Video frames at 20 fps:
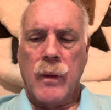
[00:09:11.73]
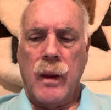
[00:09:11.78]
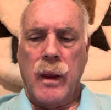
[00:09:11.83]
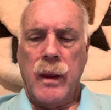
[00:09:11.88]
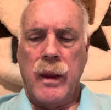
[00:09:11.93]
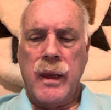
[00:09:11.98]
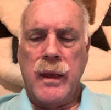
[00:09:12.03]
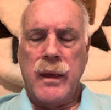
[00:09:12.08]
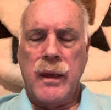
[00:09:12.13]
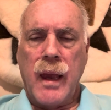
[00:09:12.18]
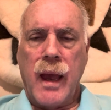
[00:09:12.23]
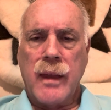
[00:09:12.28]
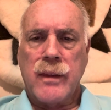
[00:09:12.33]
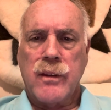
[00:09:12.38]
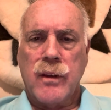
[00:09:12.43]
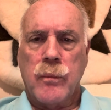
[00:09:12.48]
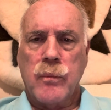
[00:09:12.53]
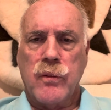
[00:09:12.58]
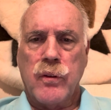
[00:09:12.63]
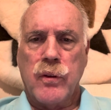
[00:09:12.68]
he got
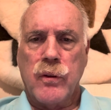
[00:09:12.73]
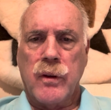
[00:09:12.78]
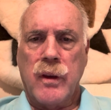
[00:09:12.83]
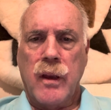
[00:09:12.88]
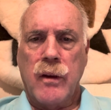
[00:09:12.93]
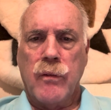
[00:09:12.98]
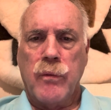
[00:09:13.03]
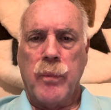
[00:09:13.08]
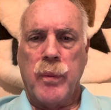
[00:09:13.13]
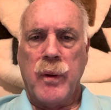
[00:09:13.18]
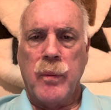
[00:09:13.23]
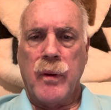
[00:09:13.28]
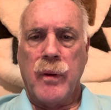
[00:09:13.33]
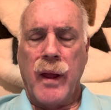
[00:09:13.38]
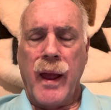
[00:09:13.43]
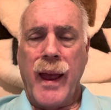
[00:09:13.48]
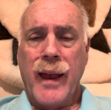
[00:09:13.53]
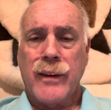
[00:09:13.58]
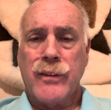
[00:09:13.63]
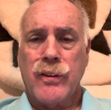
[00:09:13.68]
them to give people
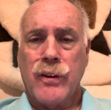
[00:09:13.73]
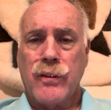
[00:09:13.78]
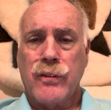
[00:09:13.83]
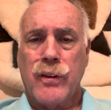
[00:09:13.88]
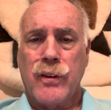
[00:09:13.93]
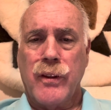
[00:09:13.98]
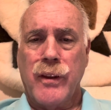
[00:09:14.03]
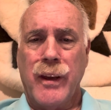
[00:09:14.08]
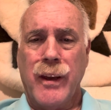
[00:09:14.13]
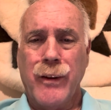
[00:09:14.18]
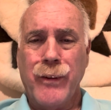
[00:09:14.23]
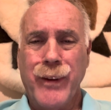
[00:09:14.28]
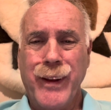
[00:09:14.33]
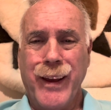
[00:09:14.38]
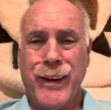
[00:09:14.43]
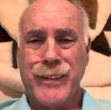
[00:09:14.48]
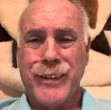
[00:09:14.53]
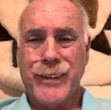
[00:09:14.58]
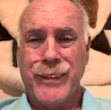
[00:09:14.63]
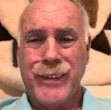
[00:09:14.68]
access to the
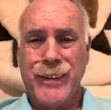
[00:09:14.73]
internet.